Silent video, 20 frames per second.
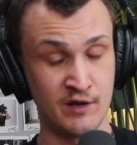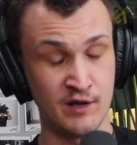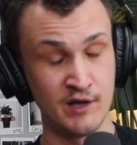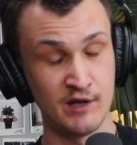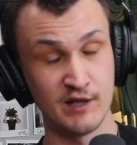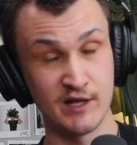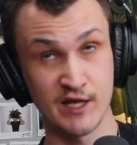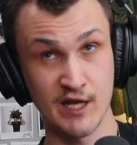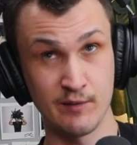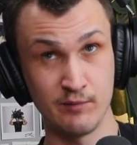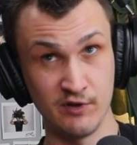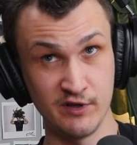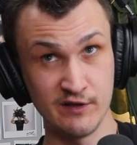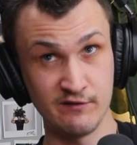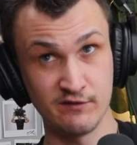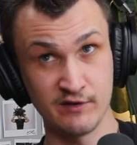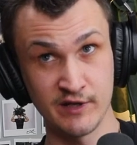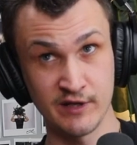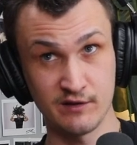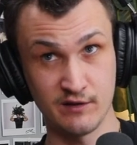Like I believe
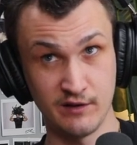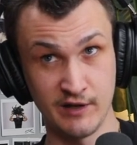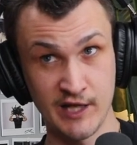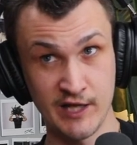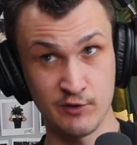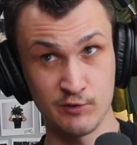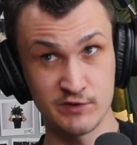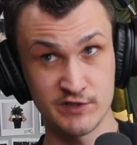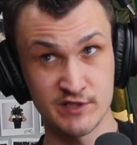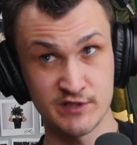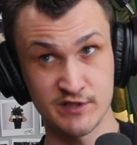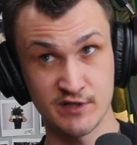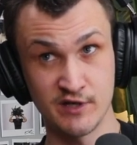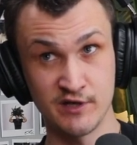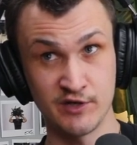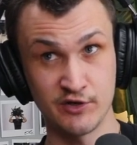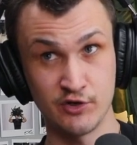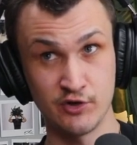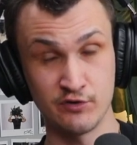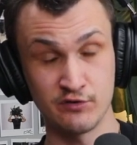like language is gonna
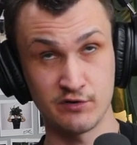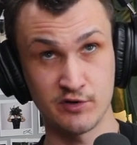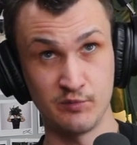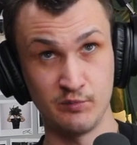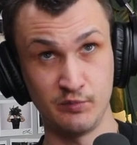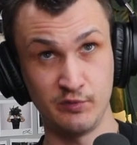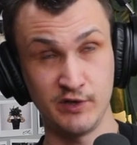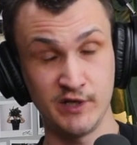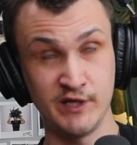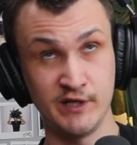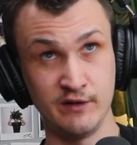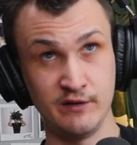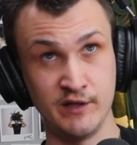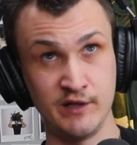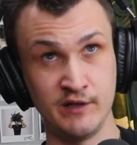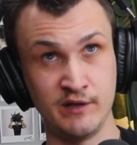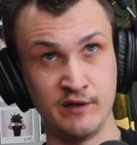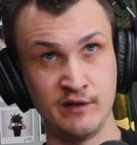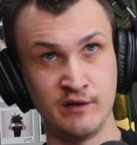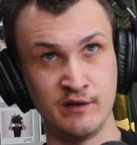go
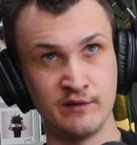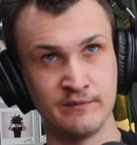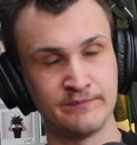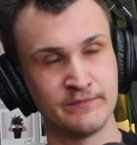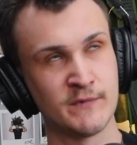completely.